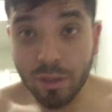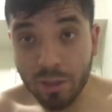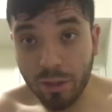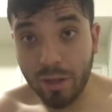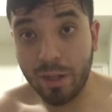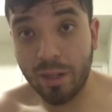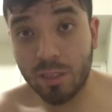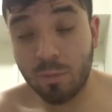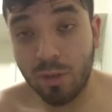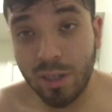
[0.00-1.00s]
It's currently the
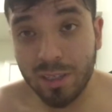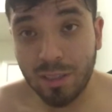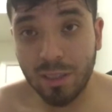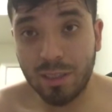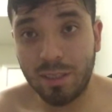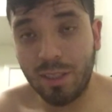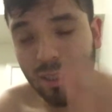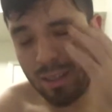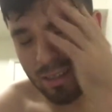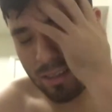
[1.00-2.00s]
next morning, as you can
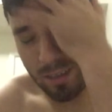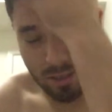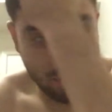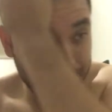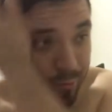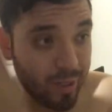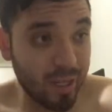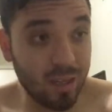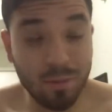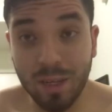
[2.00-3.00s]
see. I am
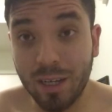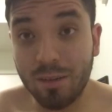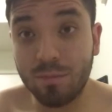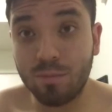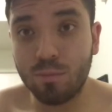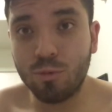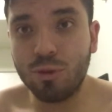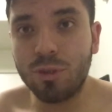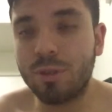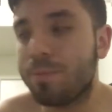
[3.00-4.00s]
waking up like a
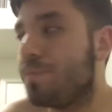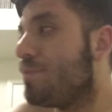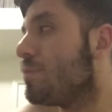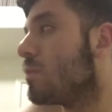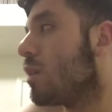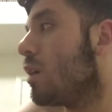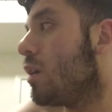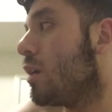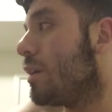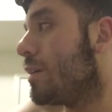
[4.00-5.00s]
rooster.
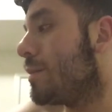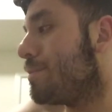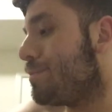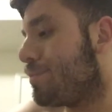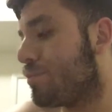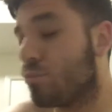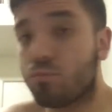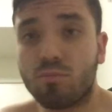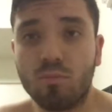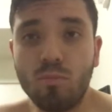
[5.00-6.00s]
Um,
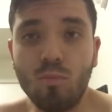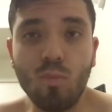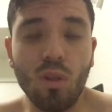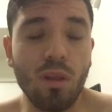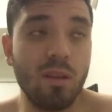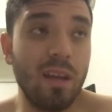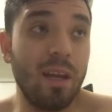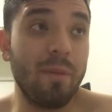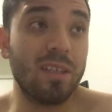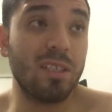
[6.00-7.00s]
today
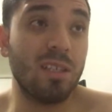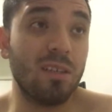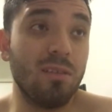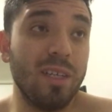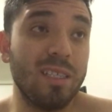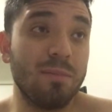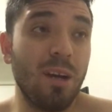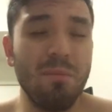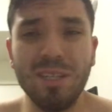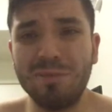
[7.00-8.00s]
I'm actually gonna go eat some
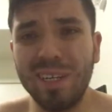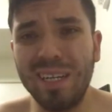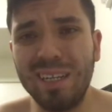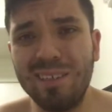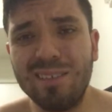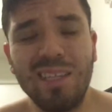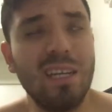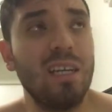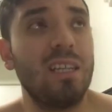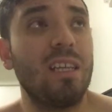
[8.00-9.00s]
omelets right now.
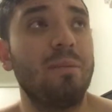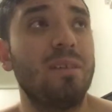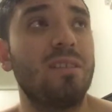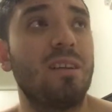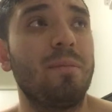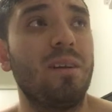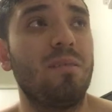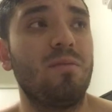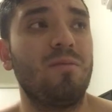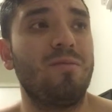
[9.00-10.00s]
Then I'm gonna talk
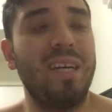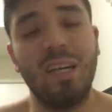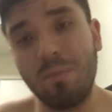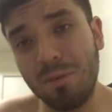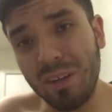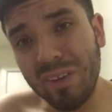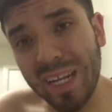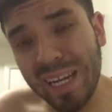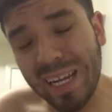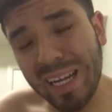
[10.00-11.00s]
about why I upload every
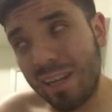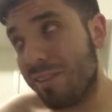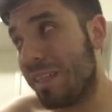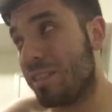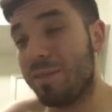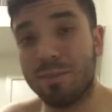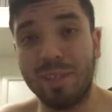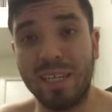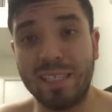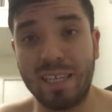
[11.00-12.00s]
day. You know, that's the reason
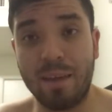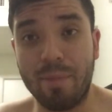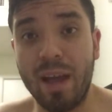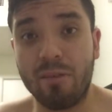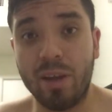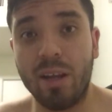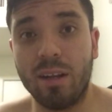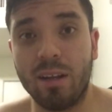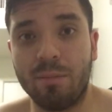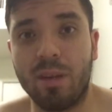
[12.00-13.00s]
why you guys came back, right?
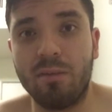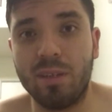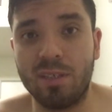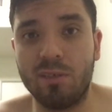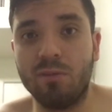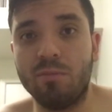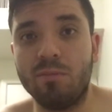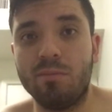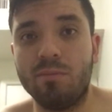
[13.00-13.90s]
I mean, I would assume.